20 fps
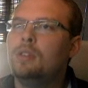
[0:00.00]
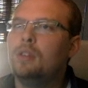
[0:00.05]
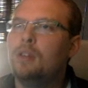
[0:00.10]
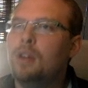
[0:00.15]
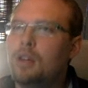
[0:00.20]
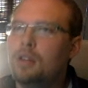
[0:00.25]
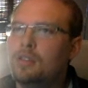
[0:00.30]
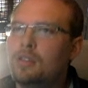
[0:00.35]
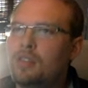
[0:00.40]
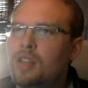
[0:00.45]

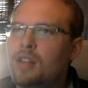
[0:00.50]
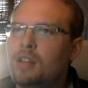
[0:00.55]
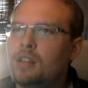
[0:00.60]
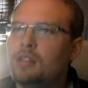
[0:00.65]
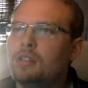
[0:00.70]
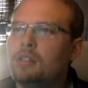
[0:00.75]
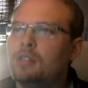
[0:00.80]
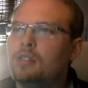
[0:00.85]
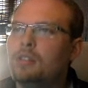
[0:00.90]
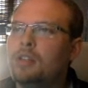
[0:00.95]
unflat,
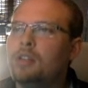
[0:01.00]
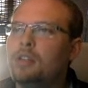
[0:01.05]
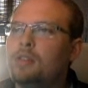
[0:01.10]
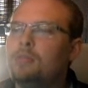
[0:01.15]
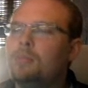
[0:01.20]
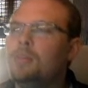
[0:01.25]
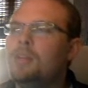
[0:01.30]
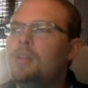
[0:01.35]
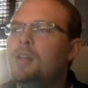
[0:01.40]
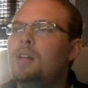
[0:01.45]
thank you.
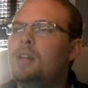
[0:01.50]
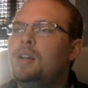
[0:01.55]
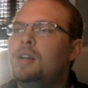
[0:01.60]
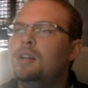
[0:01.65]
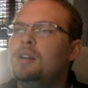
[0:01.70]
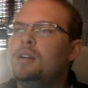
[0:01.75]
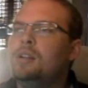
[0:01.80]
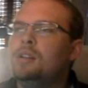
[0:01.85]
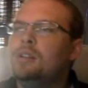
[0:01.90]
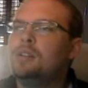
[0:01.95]

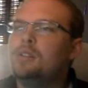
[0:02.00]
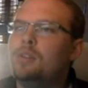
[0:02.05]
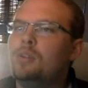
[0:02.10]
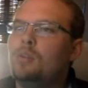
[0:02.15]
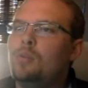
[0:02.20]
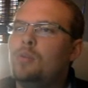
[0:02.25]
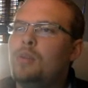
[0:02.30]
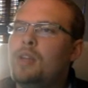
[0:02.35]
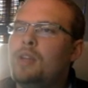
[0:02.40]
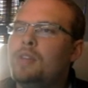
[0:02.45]
So
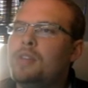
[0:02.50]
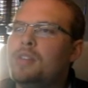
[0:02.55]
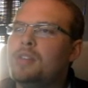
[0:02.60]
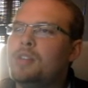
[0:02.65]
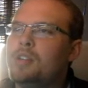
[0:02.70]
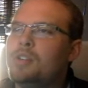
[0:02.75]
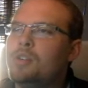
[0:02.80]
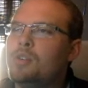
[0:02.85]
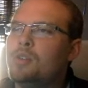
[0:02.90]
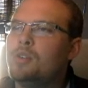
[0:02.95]
we have this
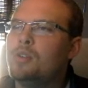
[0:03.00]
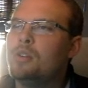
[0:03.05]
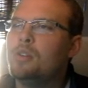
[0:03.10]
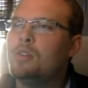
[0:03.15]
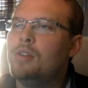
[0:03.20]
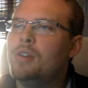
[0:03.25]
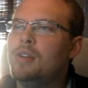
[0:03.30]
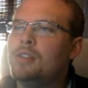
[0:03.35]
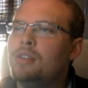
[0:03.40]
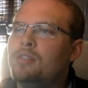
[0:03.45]
tetrachord
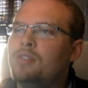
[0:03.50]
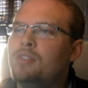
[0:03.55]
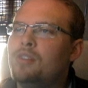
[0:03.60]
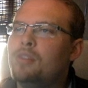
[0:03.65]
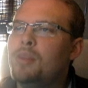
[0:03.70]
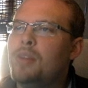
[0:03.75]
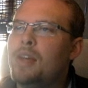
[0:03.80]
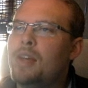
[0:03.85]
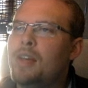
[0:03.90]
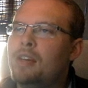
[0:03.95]
correct. From
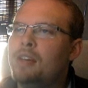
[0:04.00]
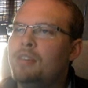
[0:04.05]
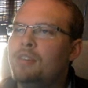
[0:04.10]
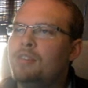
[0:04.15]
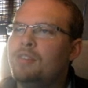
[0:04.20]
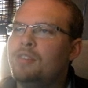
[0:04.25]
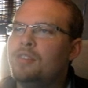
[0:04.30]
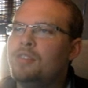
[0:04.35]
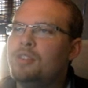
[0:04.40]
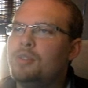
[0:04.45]
an
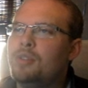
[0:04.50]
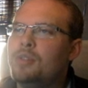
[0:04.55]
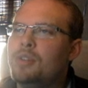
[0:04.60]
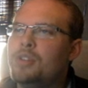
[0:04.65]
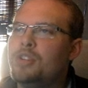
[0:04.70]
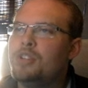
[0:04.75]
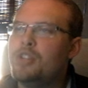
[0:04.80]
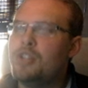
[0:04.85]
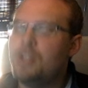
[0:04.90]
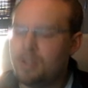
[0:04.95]
F to a
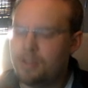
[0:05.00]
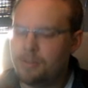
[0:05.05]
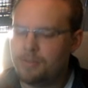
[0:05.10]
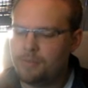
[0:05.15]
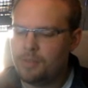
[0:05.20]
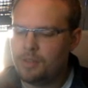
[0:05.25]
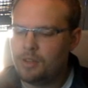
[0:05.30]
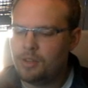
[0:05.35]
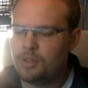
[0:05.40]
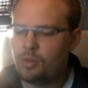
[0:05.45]
G,
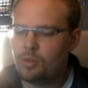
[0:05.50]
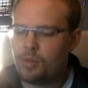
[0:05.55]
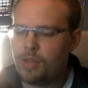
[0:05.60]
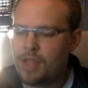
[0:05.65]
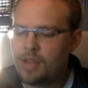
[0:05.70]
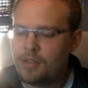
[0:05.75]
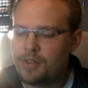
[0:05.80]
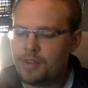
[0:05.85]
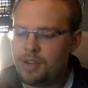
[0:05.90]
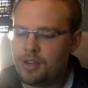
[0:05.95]
we
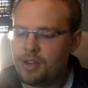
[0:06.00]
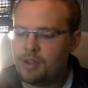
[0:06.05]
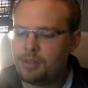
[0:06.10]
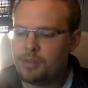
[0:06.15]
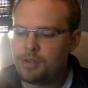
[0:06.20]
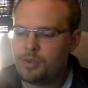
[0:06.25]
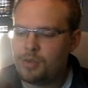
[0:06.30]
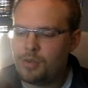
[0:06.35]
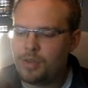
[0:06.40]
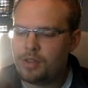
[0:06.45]
have a note in
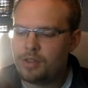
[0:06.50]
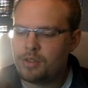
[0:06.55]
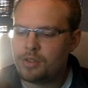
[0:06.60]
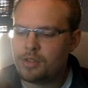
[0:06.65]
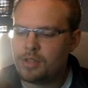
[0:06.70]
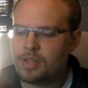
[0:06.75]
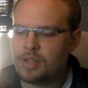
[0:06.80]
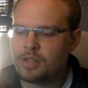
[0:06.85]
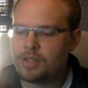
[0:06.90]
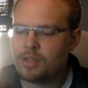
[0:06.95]
between there, so
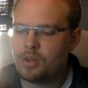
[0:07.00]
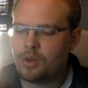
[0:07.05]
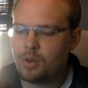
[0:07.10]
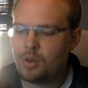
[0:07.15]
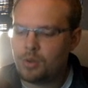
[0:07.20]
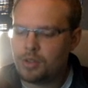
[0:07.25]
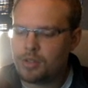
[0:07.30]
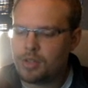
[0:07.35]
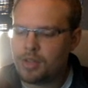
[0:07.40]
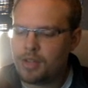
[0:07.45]
that's a whole
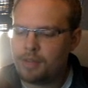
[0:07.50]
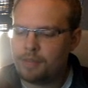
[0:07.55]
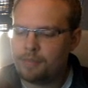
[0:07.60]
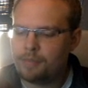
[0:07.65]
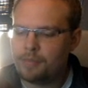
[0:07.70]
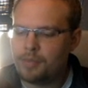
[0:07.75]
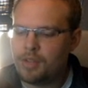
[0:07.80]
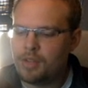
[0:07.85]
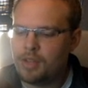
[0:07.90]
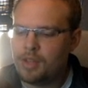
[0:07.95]
step.
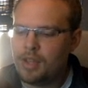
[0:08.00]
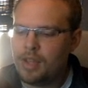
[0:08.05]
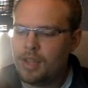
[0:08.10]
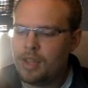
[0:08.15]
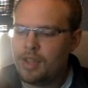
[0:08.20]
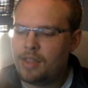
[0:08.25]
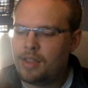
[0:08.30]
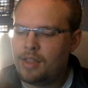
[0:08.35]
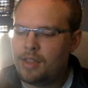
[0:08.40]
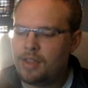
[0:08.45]

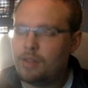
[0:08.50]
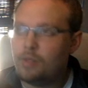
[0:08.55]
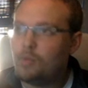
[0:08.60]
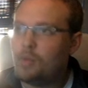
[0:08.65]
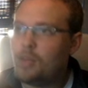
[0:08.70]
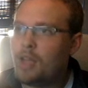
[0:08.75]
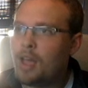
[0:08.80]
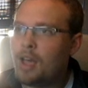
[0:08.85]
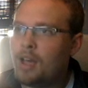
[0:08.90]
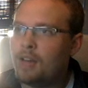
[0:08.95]
And then we
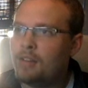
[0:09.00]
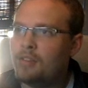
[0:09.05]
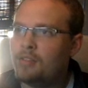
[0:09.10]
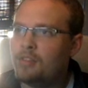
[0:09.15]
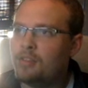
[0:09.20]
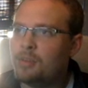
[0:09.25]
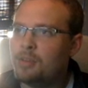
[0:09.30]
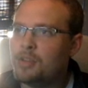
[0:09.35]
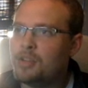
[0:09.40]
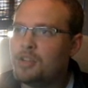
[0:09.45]
have
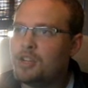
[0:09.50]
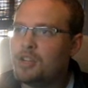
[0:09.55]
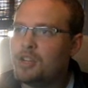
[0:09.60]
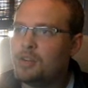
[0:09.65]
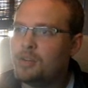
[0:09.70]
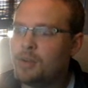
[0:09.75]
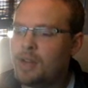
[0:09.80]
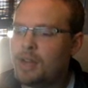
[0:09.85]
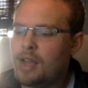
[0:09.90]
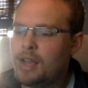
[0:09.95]
from a G to
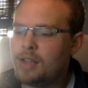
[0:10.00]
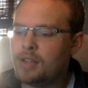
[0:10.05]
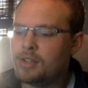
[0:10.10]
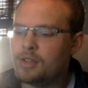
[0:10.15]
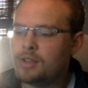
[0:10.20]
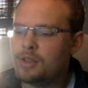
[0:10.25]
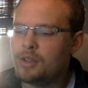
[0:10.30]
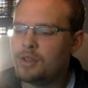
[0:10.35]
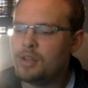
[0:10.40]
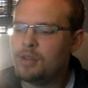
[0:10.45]
an A.
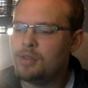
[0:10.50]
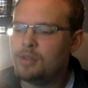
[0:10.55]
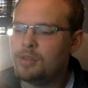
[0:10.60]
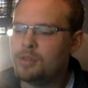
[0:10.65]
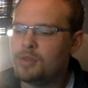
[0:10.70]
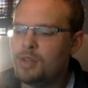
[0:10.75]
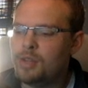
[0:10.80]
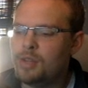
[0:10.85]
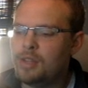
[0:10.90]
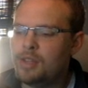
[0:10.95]
So here
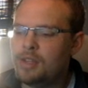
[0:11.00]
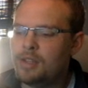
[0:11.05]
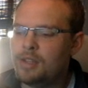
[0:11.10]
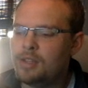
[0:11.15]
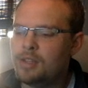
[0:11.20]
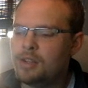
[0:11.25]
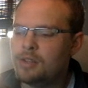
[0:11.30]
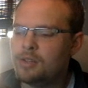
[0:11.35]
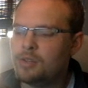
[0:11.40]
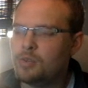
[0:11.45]
between these
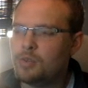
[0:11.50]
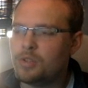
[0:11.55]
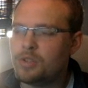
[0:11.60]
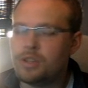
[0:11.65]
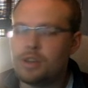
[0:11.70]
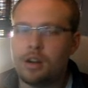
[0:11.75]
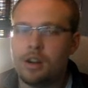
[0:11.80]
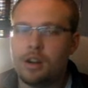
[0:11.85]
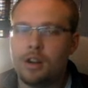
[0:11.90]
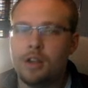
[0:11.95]
notes, we're
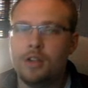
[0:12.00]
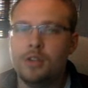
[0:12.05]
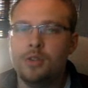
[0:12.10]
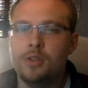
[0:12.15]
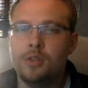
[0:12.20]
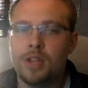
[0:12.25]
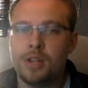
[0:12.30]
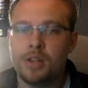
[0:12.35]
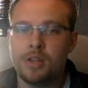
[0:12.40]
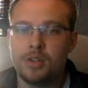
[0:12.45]
starting our new
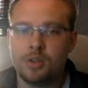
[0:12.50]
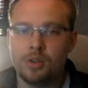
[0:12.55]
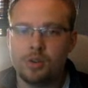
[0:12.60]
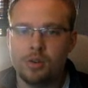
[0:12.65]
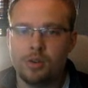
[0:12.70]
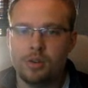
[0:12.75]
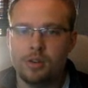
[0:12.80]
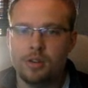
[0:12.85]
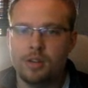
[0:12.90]
tetrachord.